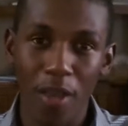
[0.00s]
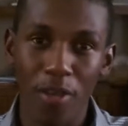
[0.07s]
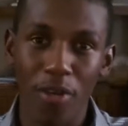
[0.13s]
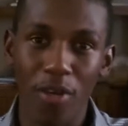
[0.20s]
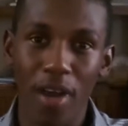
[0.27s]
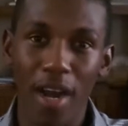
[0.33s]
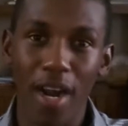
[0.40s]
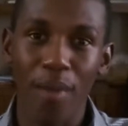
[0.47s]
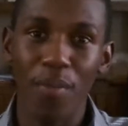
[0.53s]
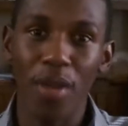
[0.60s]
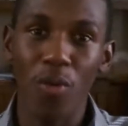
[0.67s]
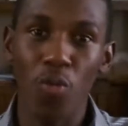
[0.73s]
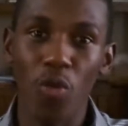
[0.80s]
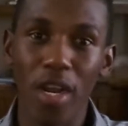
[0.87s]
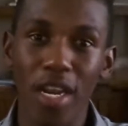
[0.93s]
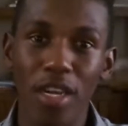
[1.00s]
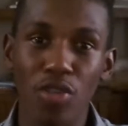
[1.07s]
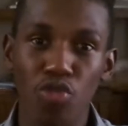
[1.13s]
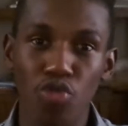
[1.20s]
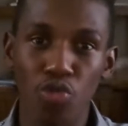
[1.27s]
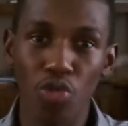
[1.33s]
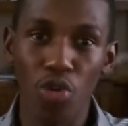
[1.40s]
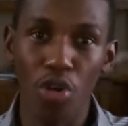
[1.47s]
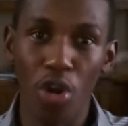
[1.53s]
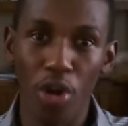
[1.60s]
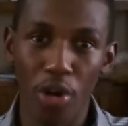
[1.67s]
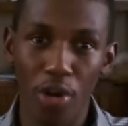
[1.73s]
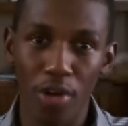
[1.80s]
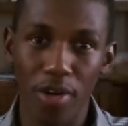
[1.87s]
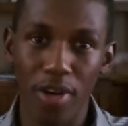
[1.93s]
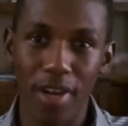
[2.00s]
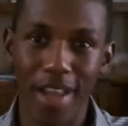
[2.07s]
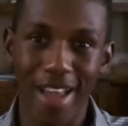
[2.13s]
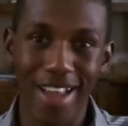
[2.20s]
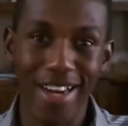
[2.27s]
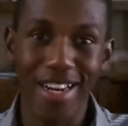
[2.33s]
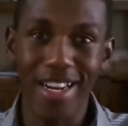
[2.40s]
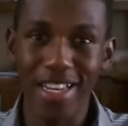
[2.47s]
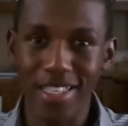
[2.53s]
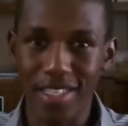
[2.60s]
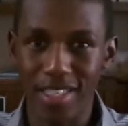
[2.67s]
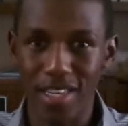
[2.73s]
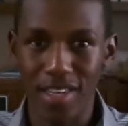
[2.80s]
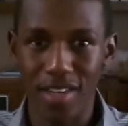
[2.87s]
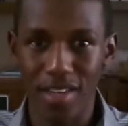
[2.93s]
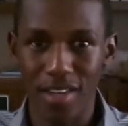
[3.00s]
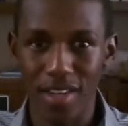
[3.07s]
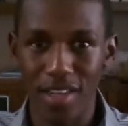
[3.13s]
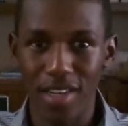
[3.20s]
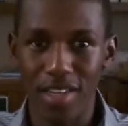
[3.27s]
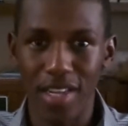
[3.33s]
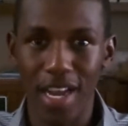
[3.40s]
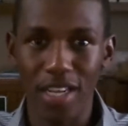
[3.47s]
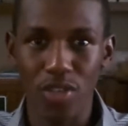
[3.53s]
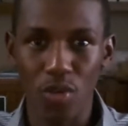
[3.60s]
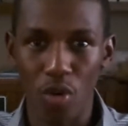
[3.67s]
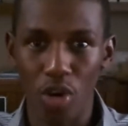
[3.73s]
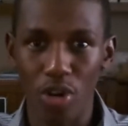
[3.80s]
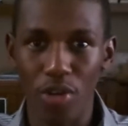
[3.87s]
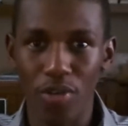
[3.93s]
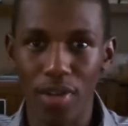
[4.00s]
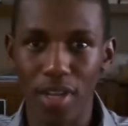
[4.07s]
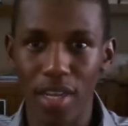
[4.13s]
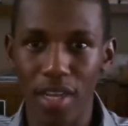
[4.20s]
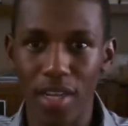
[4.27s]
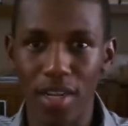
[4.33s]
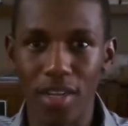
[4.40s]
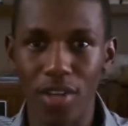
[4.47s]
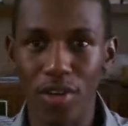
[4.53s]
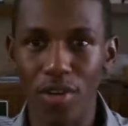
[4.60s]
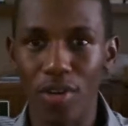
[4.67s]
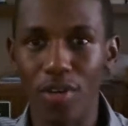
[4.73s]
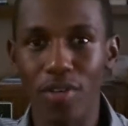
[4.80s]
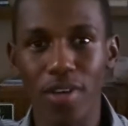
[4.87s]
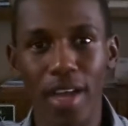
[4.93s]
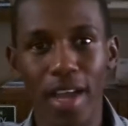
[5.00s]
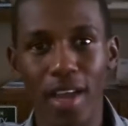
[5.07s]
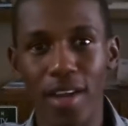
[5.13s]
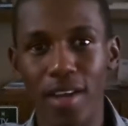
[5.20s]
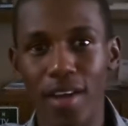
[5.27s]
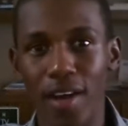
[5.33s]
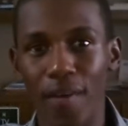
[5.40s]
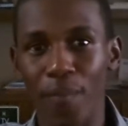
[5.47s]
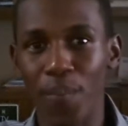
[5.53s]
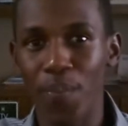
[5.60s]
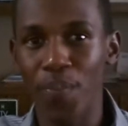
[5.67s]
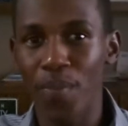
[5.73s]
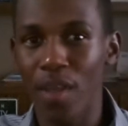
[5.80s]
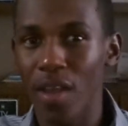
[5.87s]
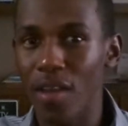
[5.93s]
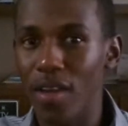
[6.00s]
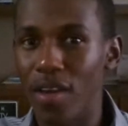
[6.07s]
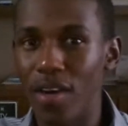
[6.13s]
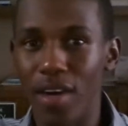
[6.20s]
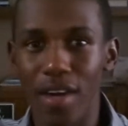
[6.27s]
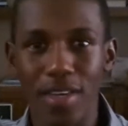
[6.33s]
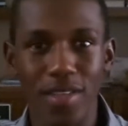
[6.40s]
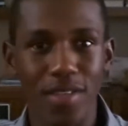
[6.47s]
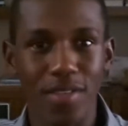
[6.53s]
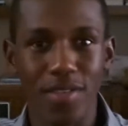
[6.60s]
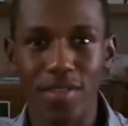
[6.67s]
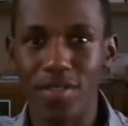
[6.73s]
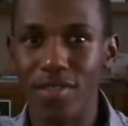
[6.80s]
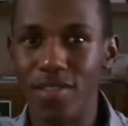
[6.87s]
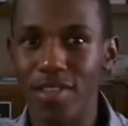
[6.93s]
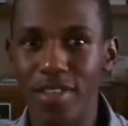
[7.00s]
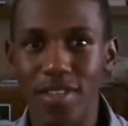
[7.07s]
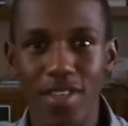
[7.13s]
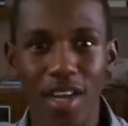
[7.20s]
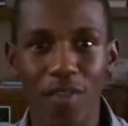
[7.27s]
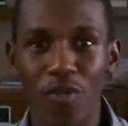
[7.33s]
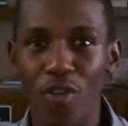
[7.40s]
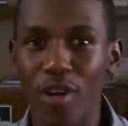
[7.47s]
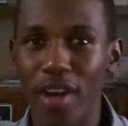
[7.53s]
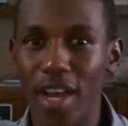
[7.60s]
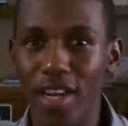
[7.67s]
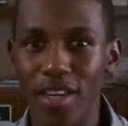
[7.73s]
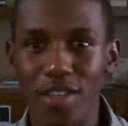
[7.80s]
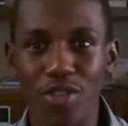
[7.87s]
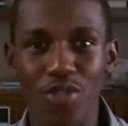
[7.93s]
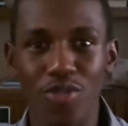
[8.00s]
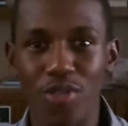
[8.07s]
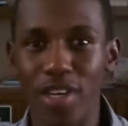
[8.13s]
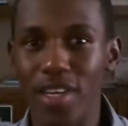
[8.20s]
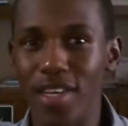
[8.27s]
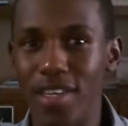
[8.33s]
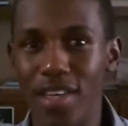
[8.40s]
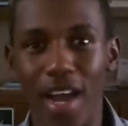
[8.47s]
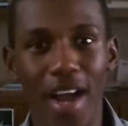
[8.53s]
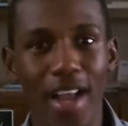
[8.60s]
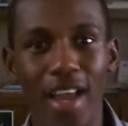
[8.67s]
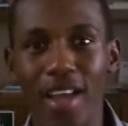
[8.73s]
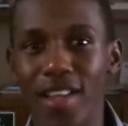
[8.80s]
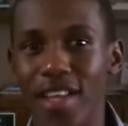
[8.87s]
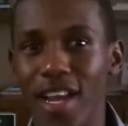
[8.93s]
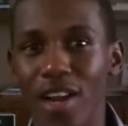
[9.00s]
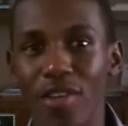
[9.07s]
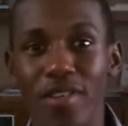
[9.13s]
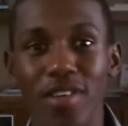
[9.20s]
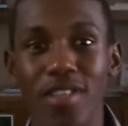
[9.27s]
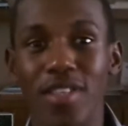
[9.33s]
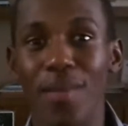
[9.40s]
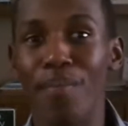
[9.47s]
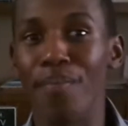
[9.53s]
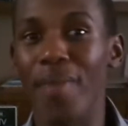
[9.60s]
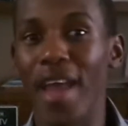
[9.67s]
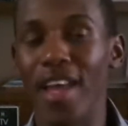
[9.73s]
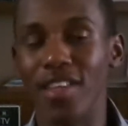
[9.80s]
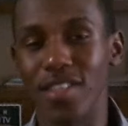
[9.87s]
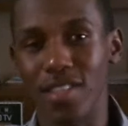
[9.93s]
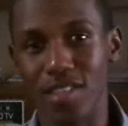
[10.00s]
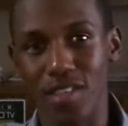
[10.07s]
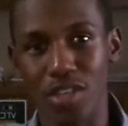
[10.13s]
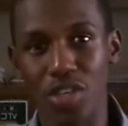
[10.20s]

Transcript: You gotta be willing to learn and listen. That's all you need, you know. And uh, uh, the cell phone industry, I can tell you, is amazing.